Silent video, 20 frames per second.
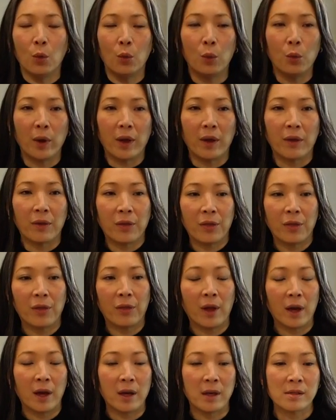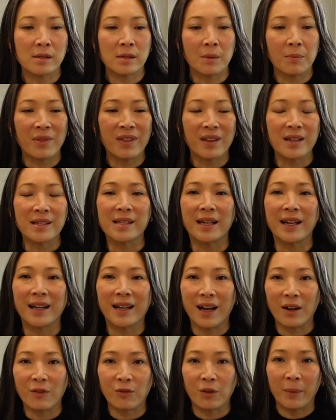with uh, some things that I
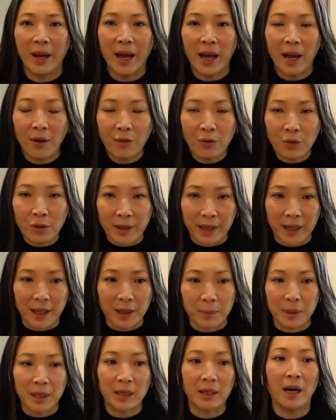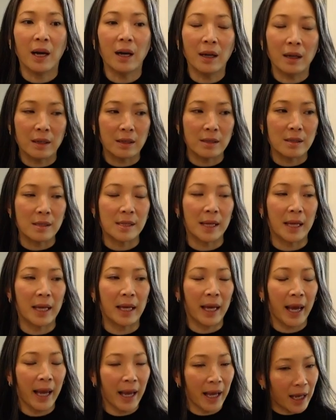got from Everlane, because they
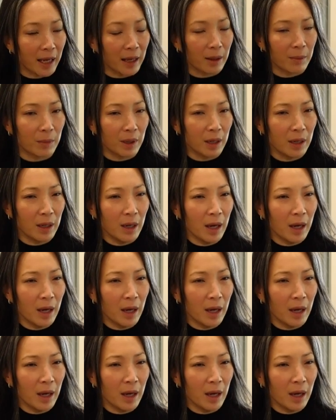came,